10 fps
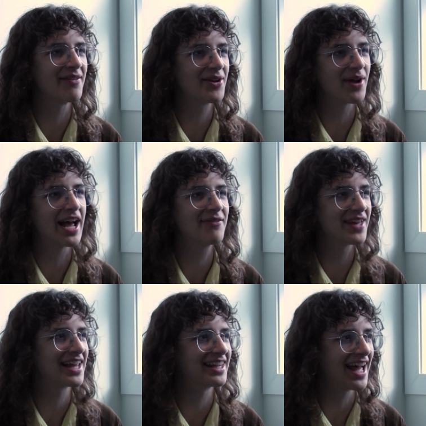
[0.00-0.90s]
They don't have
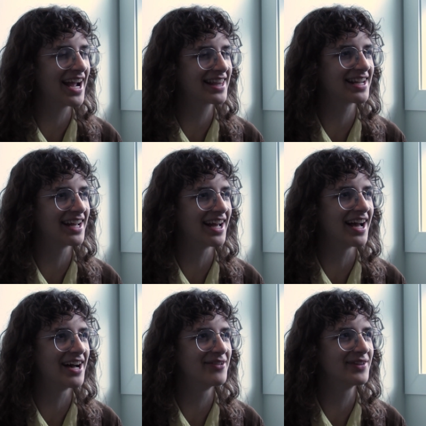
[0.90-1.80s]
that lack that I
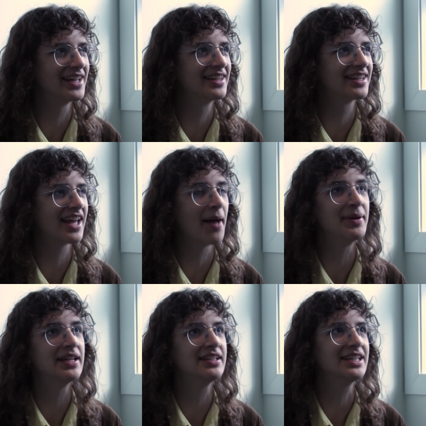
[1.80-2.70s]
have. And I
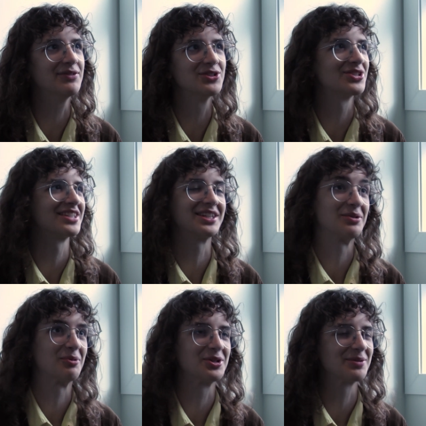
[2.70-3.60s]
mean, even just like the
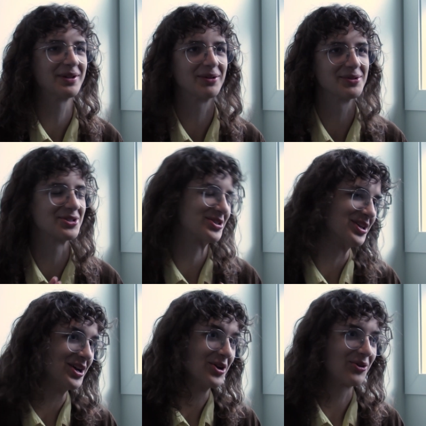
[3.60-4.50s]
worship here was just
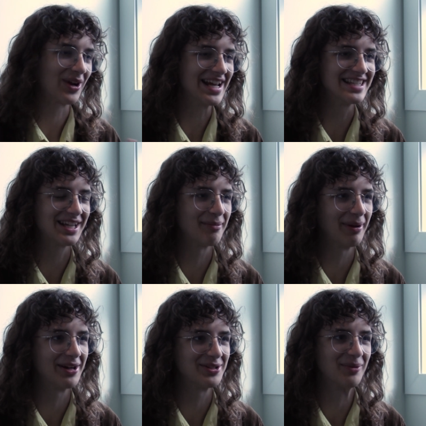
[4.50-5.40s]
crazy
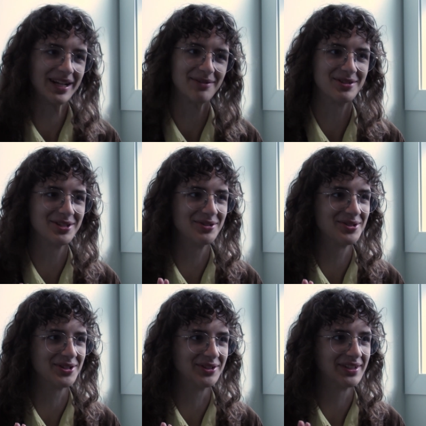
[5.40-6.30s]
compared to what I was
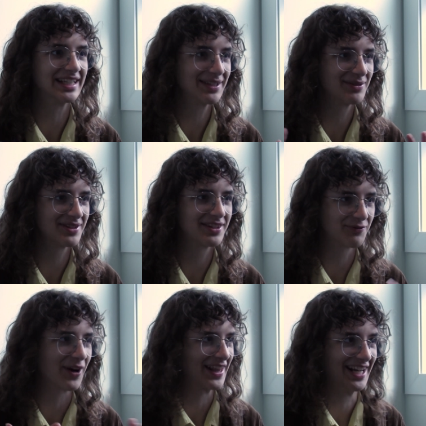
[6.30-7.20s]
used to. Like even the
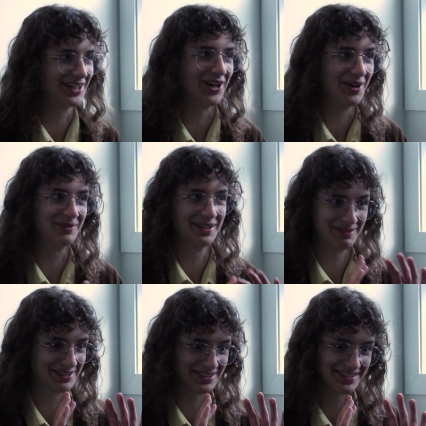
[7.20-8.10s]
friend that I've gone with
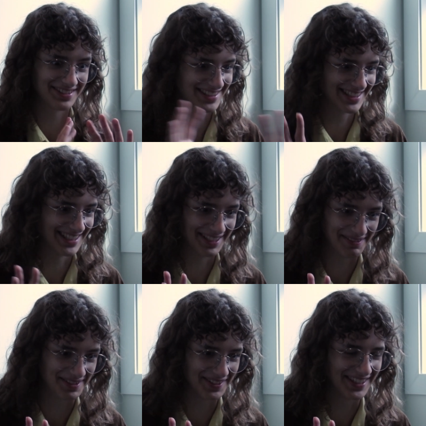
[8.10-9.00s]
was just
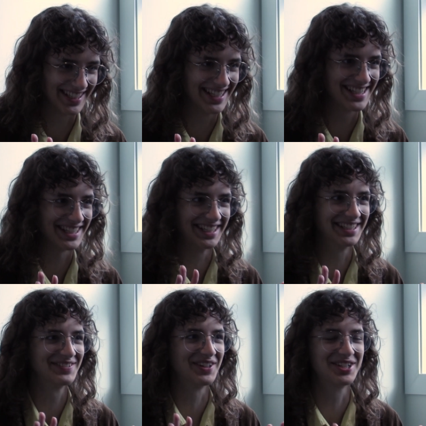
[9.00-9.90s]
absolutely insane
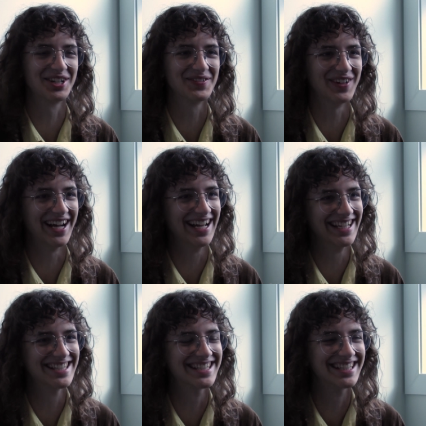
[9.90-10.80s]
worship
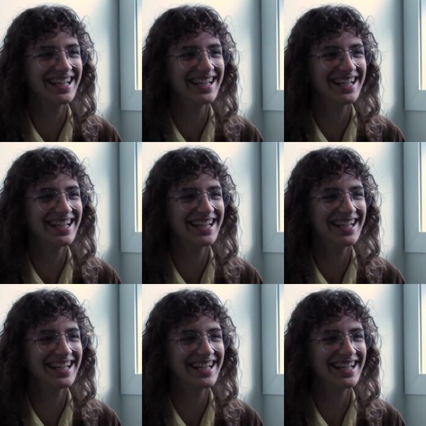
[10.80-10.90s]
wise.